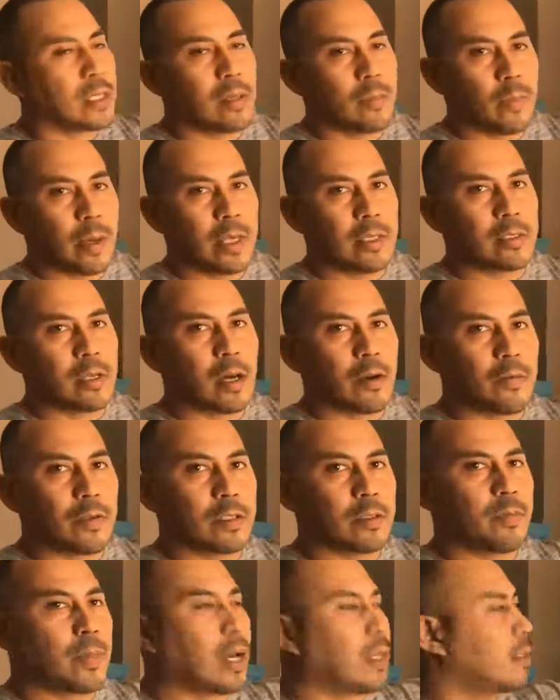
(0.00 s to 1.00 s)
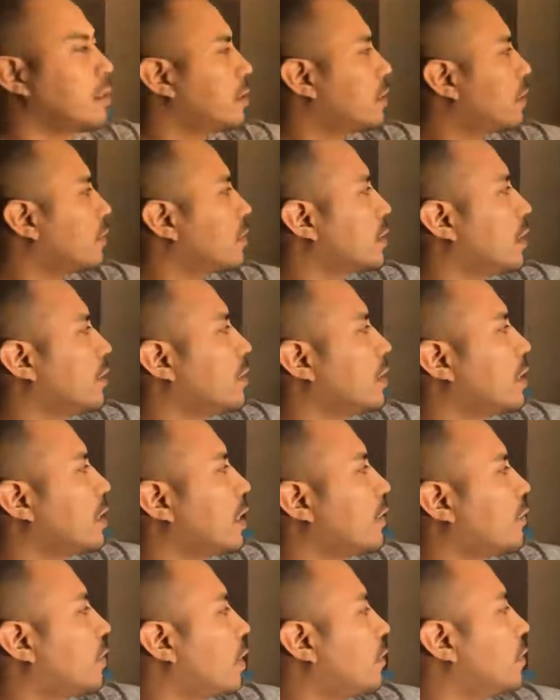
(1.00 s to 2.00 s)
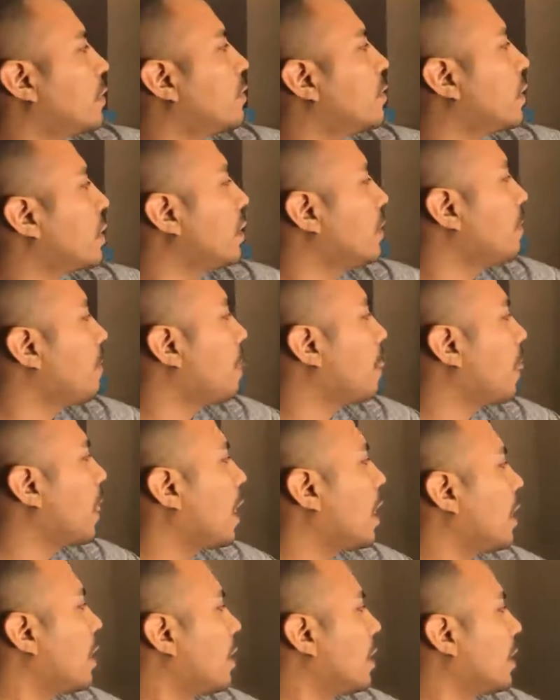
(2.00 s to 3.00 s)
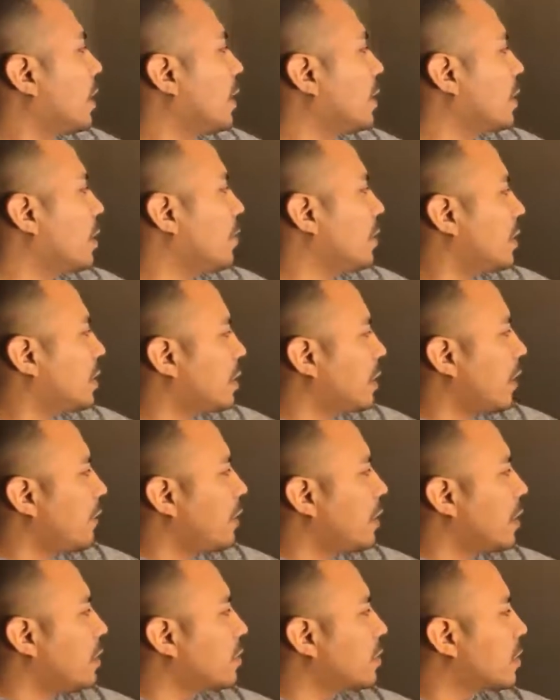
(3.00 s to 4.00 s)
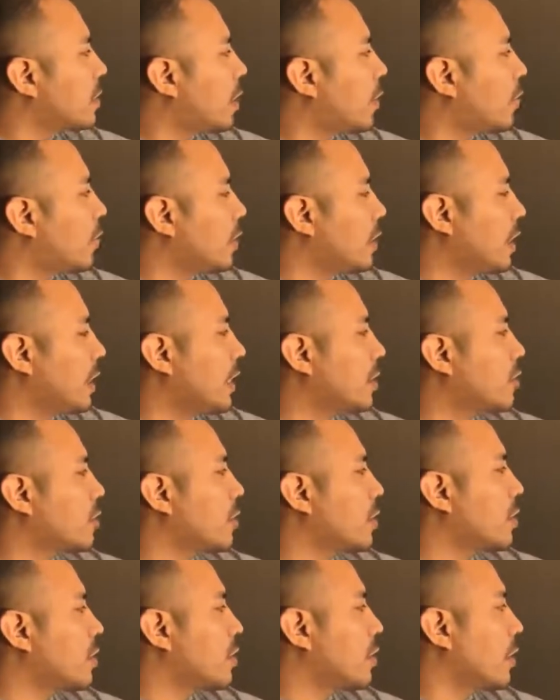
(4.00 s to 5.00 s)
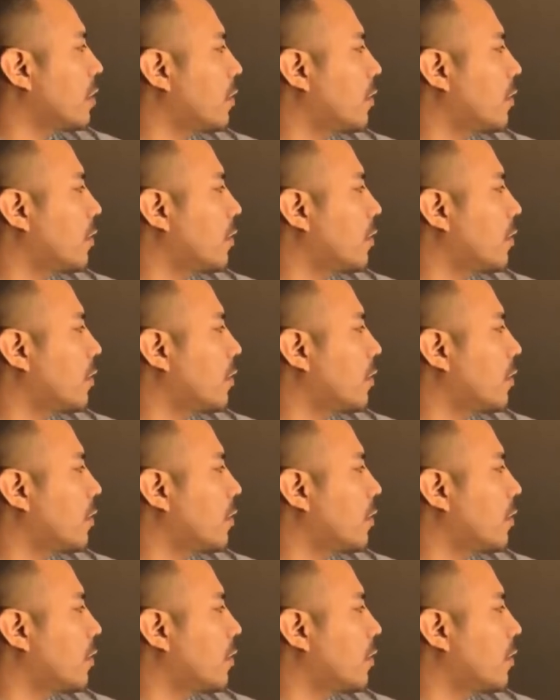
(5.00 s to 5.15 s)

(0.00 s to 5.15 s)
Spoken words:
and he pays off his balance of $79,515, he's going to be saving himself in interest